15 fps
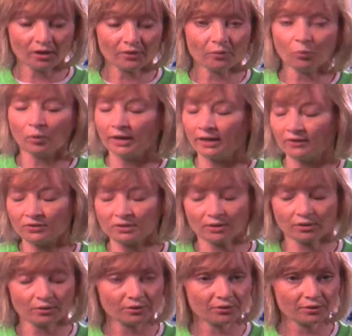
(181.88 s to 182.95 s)
the what-ifs
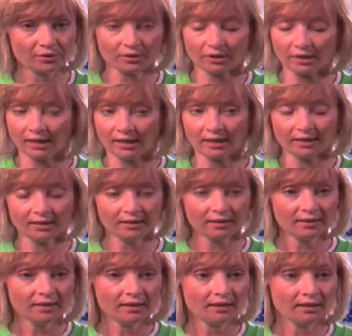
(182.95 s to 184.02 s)
that go through your head,
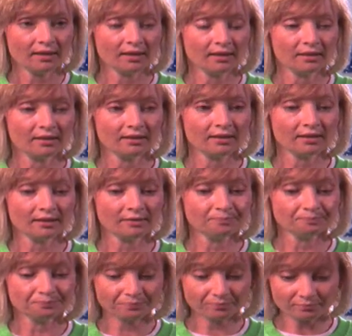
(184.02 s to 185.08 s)
and
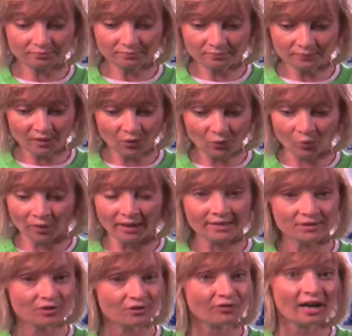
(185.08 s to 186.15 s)
will I
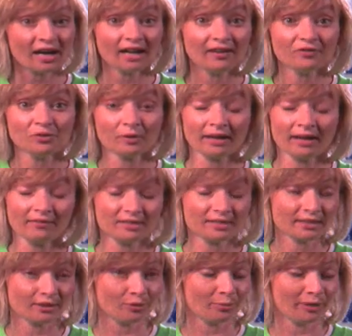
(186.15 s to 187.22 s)
survive? Do I have to
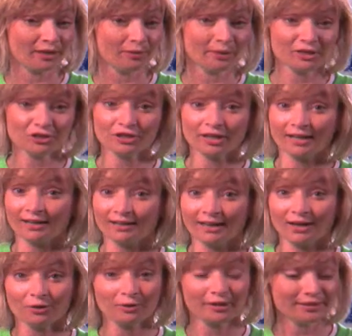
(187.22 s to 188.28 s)
say goodbye to my child?
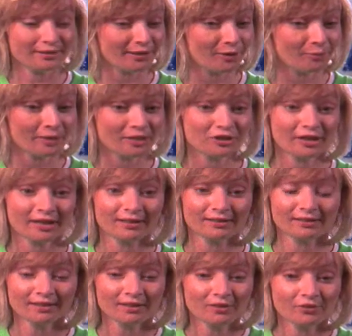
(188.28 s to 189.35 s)
How do I tell my
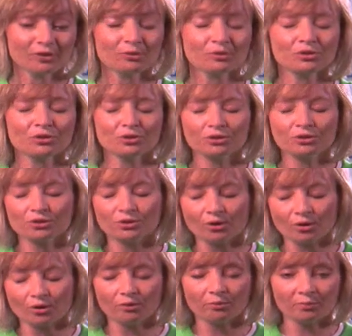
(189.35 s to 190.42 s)
child? There were
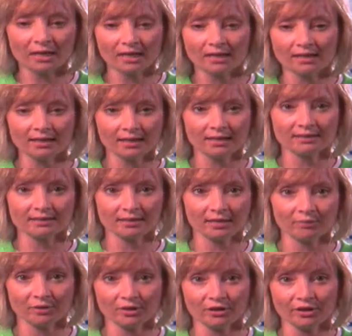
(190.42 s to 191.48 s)
so many things that
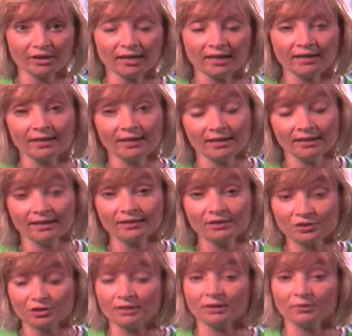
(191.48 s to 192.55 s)
come into your head, and
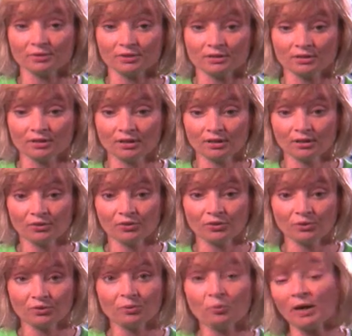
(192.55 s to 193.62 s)
actually it was
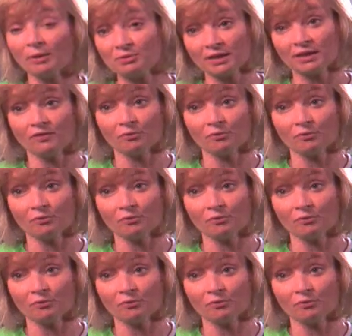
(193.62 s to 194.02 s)
through the website of